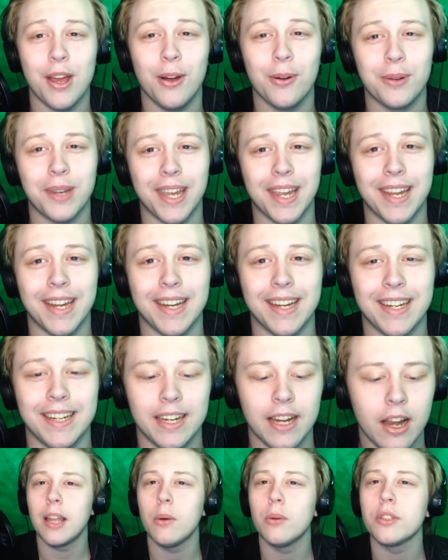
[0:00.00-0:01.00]
okay.
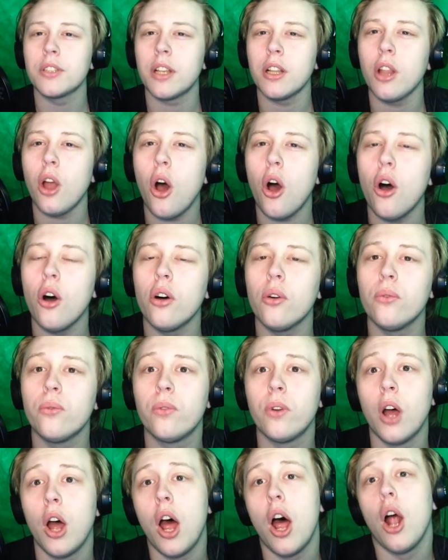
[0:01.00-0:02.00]
There was a lot
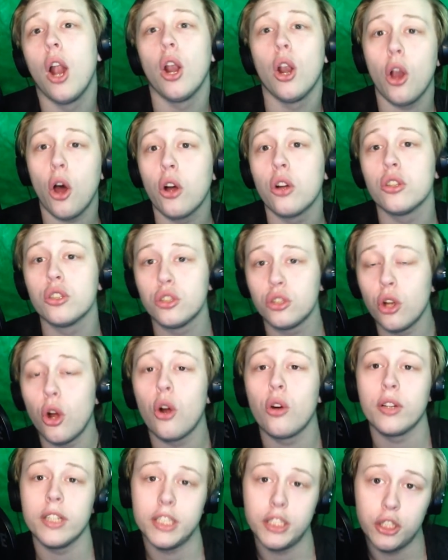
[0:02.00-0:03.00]
of long
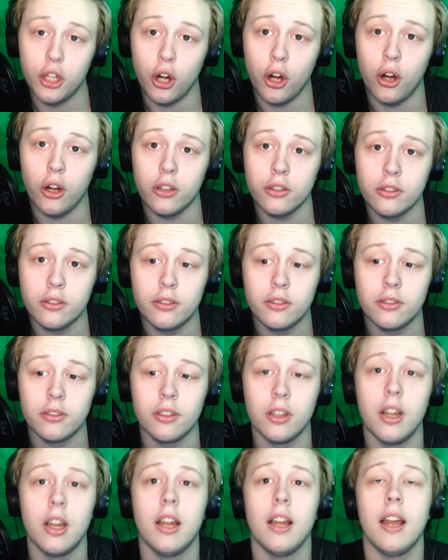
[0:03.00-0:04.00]
story
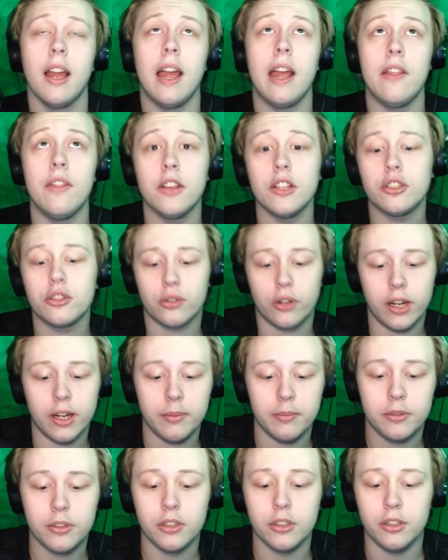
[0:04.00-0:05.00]
shorts. In the
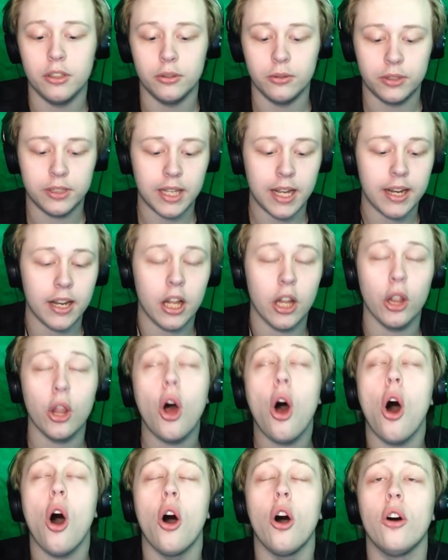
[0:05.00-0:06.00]
script, you said a
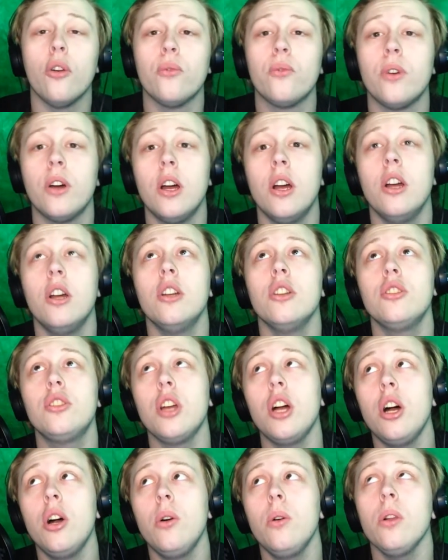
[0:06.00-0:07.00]
lot of,
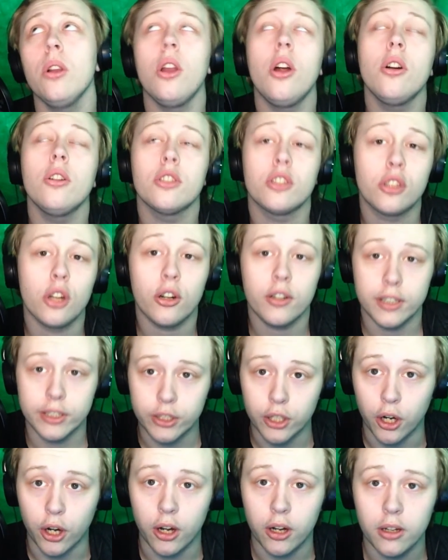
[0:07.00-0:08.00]
so long story
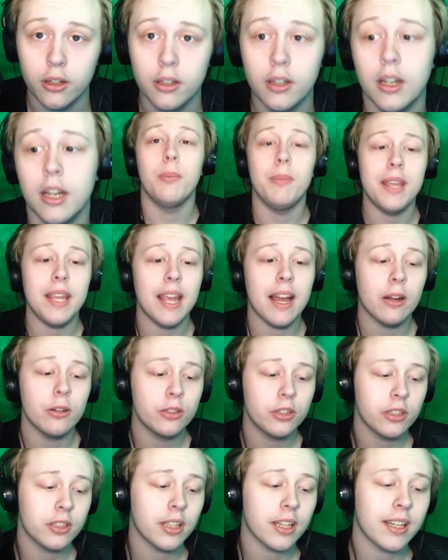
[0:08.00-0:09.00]
short, for me, I
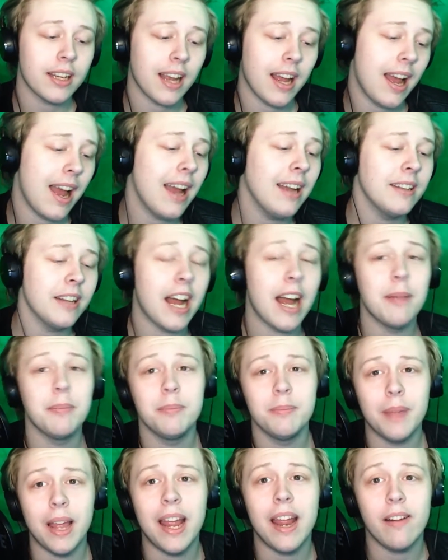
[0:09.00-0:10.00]
was just like,
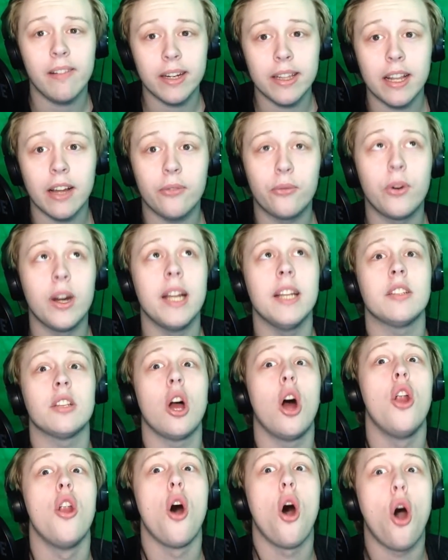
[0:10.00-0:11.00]
I'm hearing that
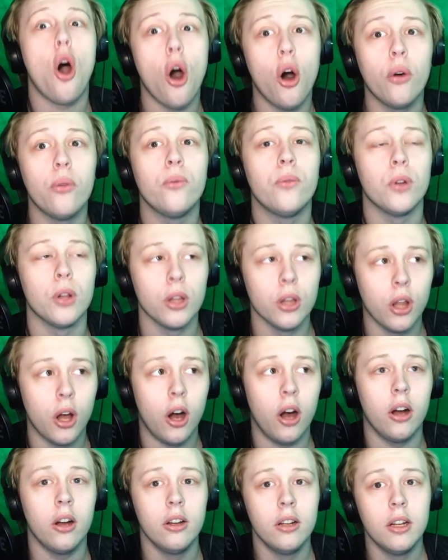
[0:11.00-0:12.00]
phrase an awful
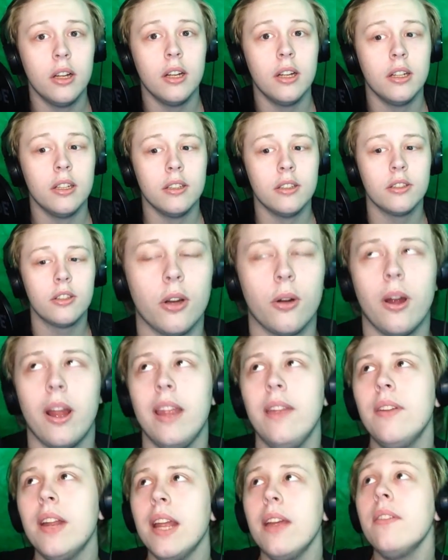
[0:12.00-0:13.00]
lot. So
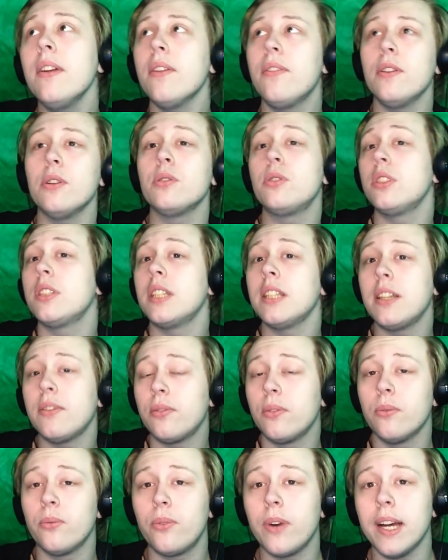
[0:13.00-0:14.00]
even if it was just a
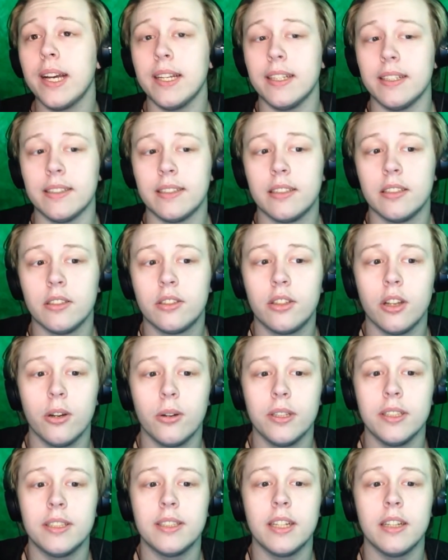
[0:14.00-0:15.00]
different phrase,
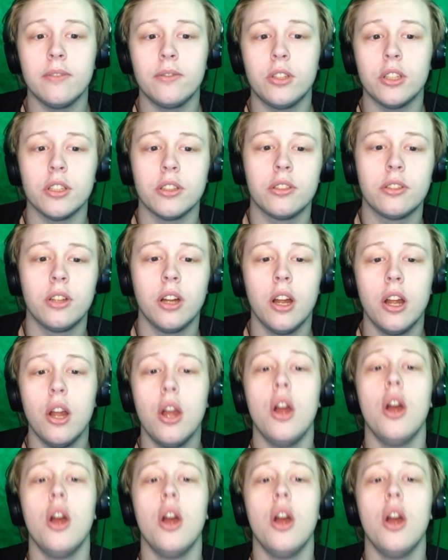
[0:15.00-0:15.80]
so instead of just